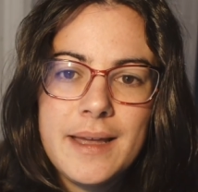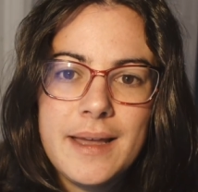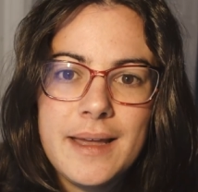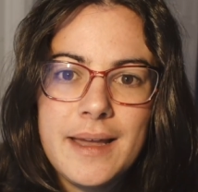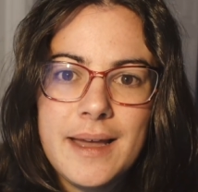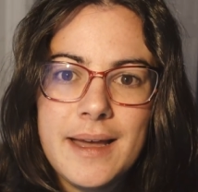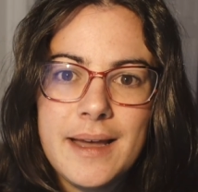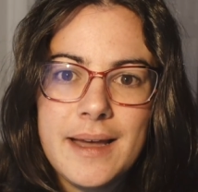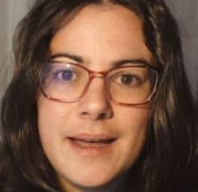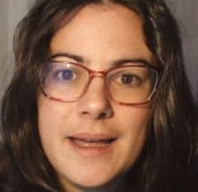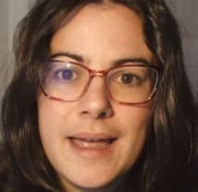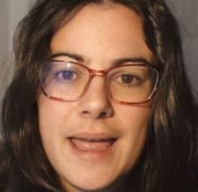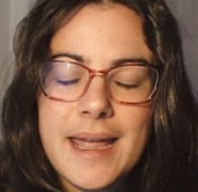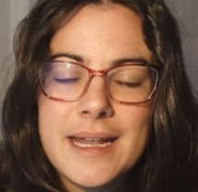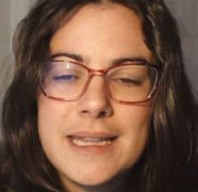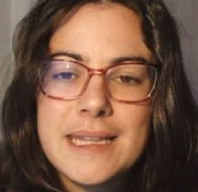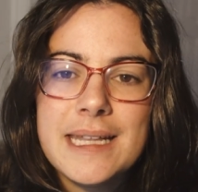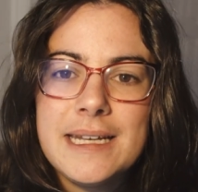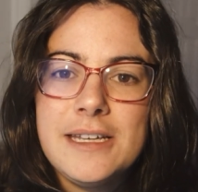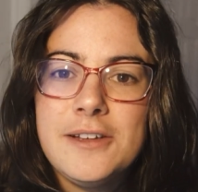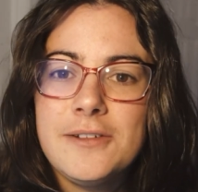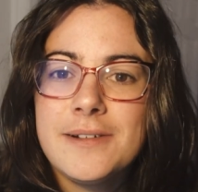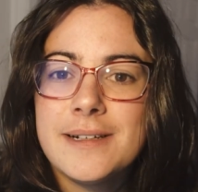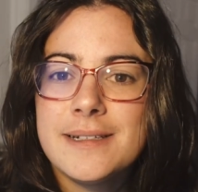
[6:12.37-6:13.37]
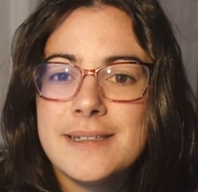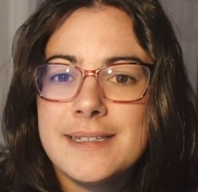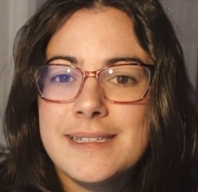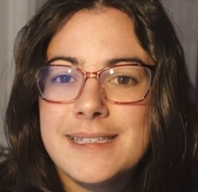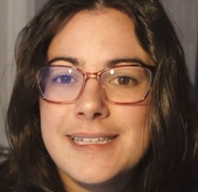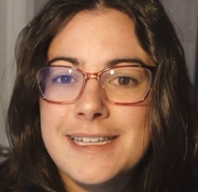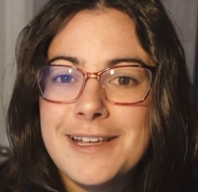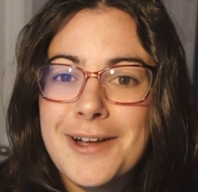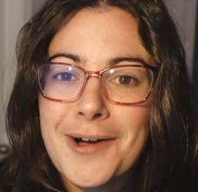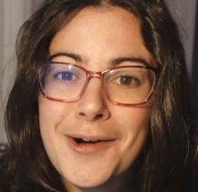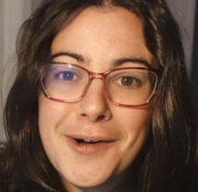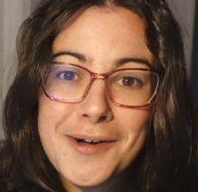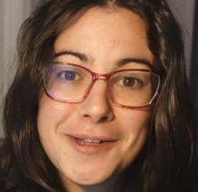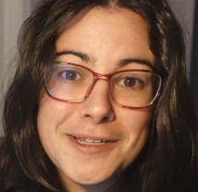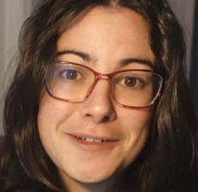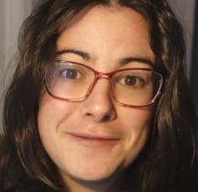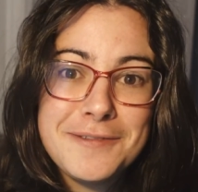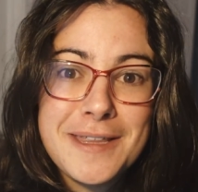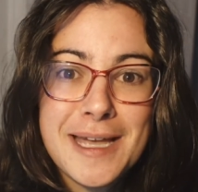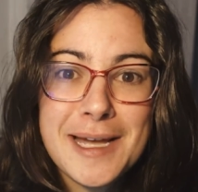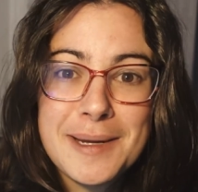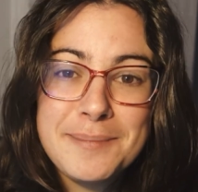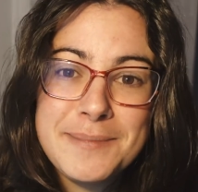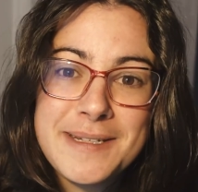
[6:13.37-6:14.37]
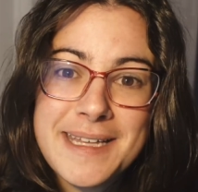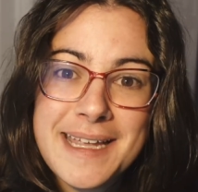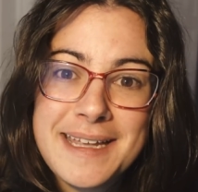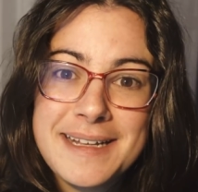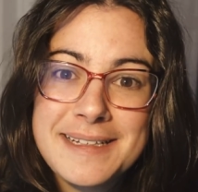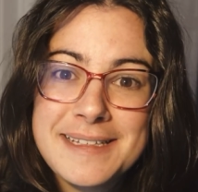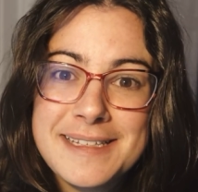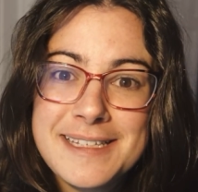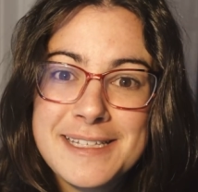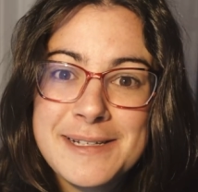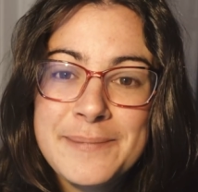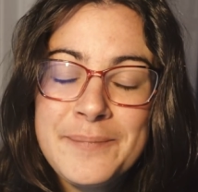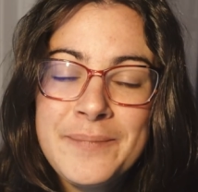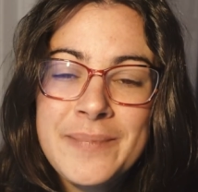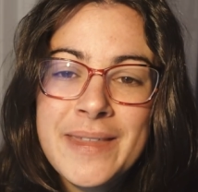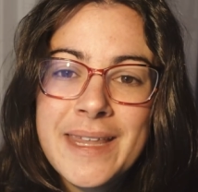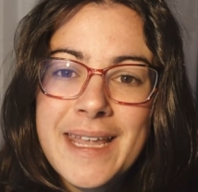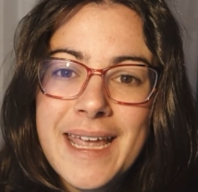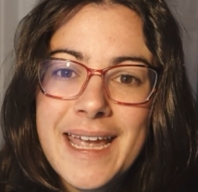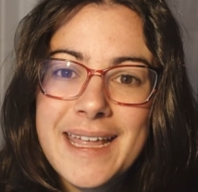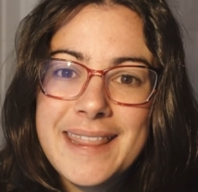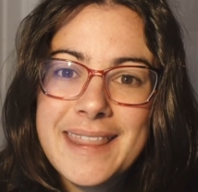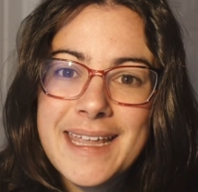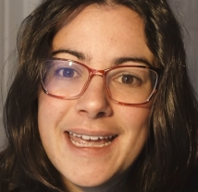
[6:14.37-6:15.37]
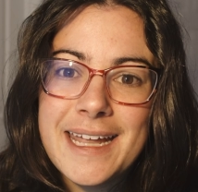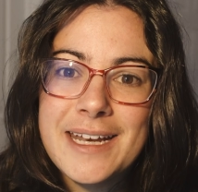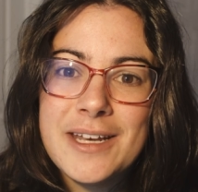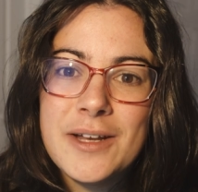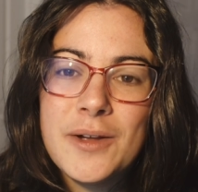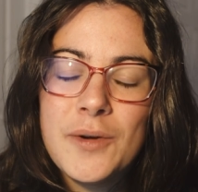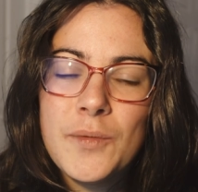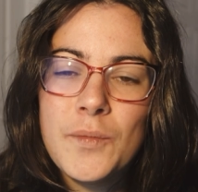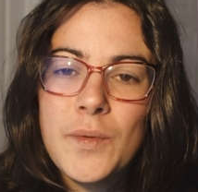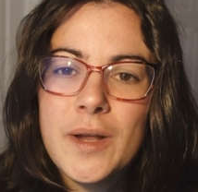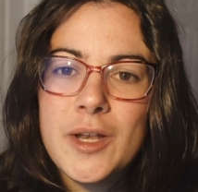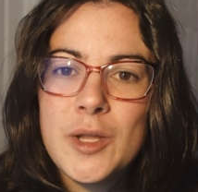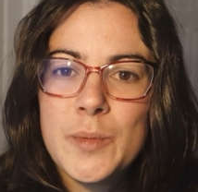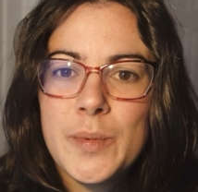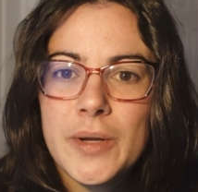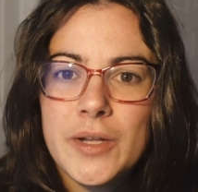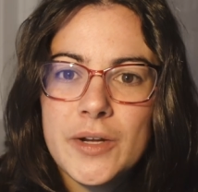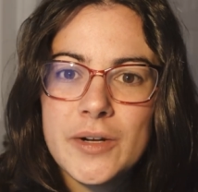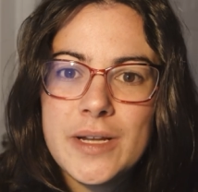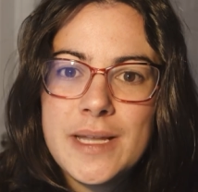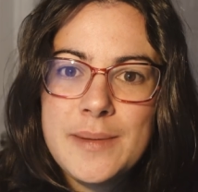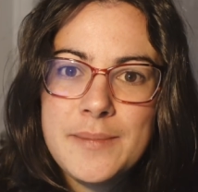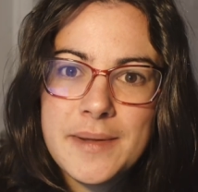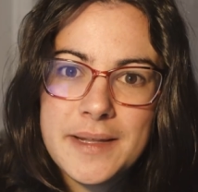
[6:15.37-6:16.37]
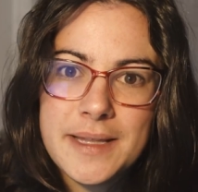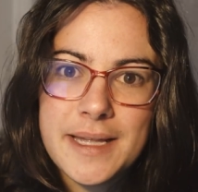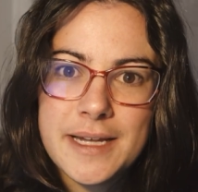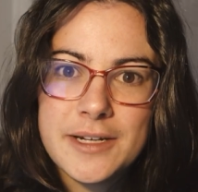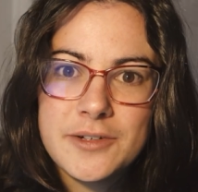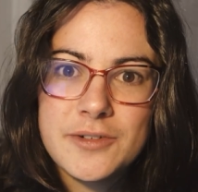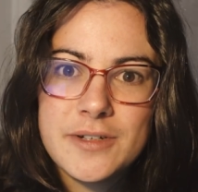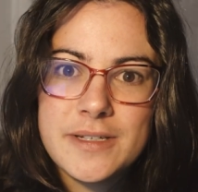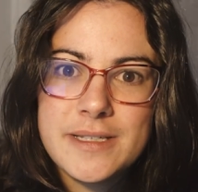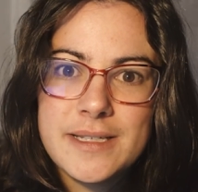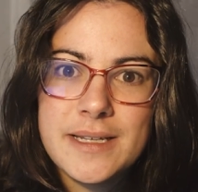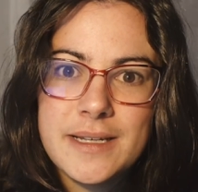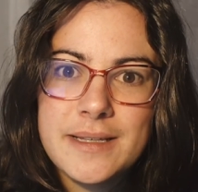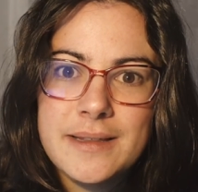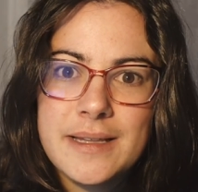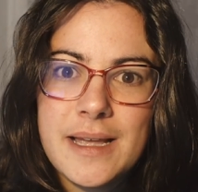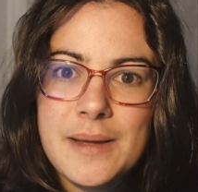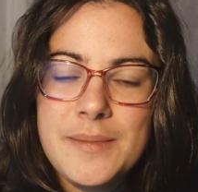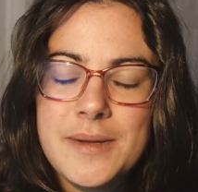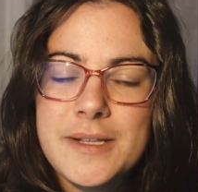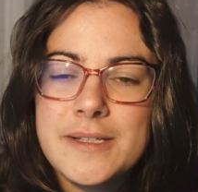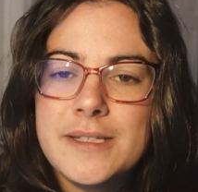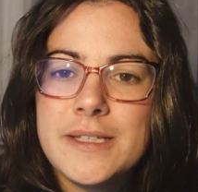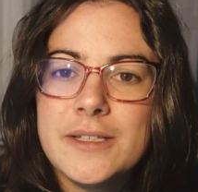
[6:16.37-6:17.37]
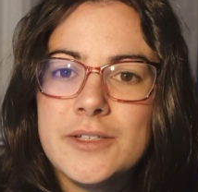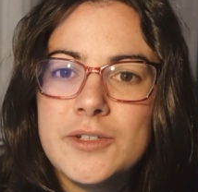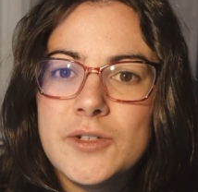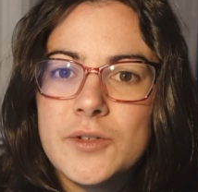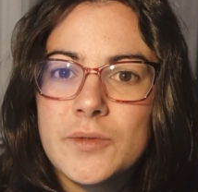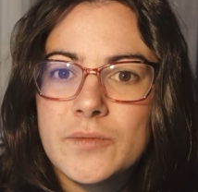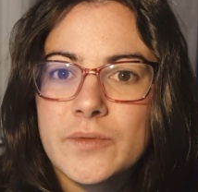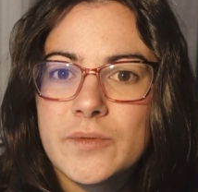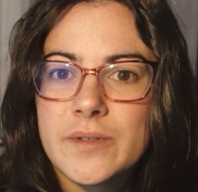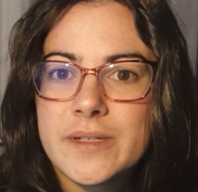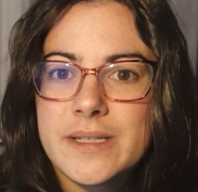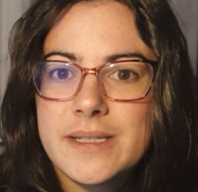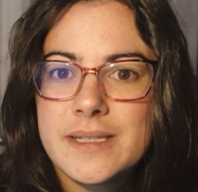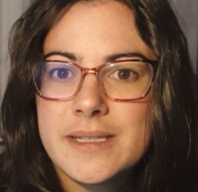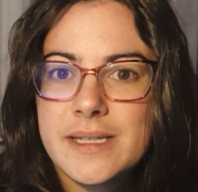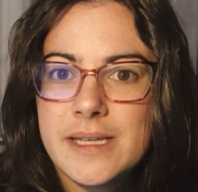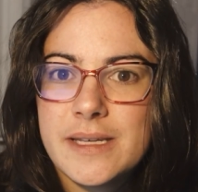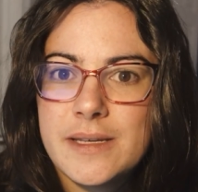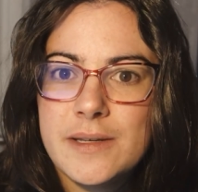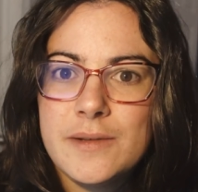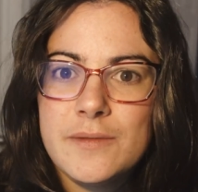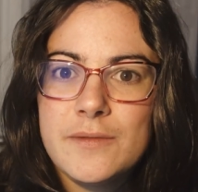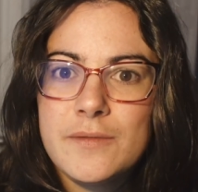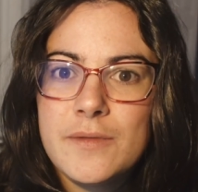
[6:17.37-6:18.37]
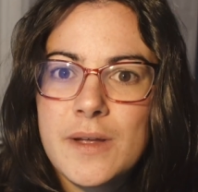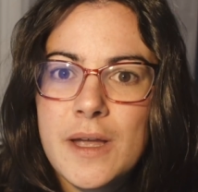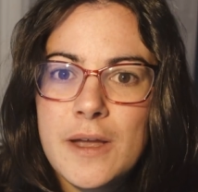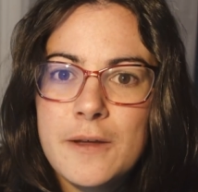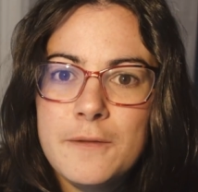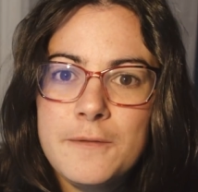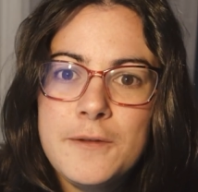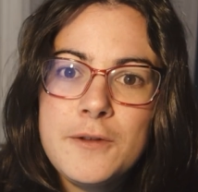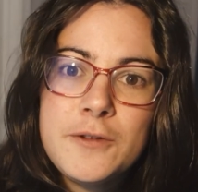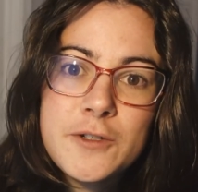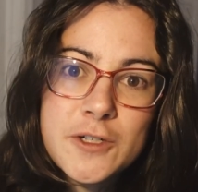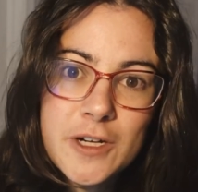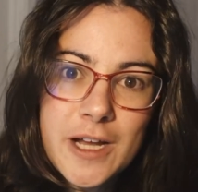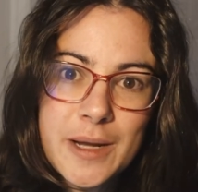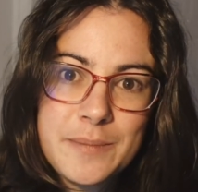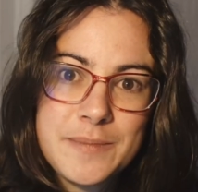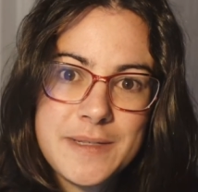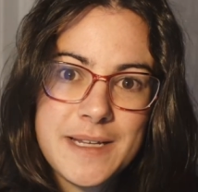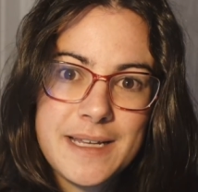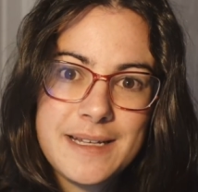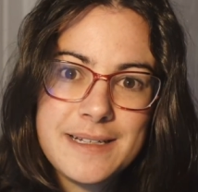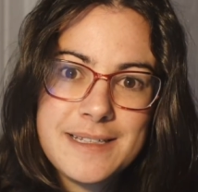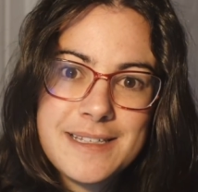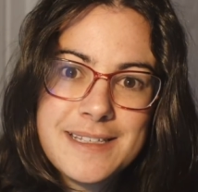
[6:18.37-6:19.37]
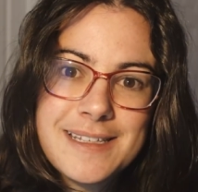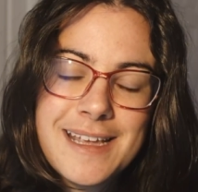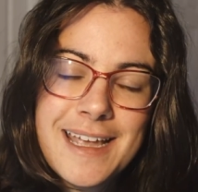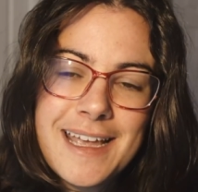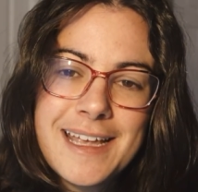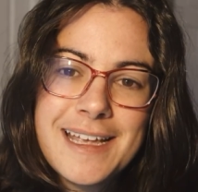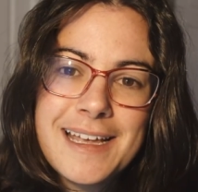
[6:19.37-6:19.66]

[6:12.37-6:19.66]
And then you can see all of the updates. And then when you put your email address in, that means that you'll receive future updates.